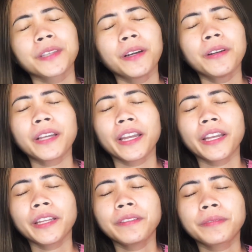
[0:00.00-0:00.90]

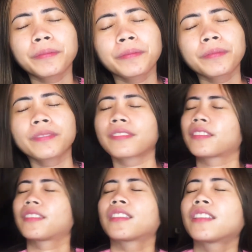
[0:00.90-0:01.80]
Okay.
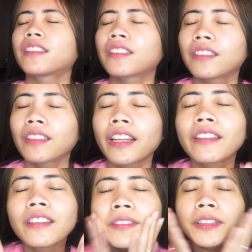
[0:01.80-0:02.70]
So I
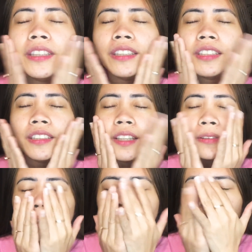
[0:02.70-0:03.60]
don't know if you can see it. I
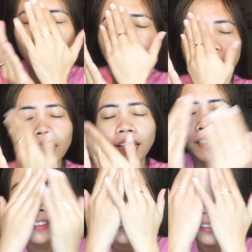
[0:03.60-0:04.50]
will just tap it,
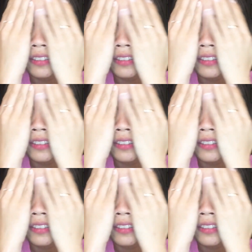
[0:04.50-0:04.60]
guys.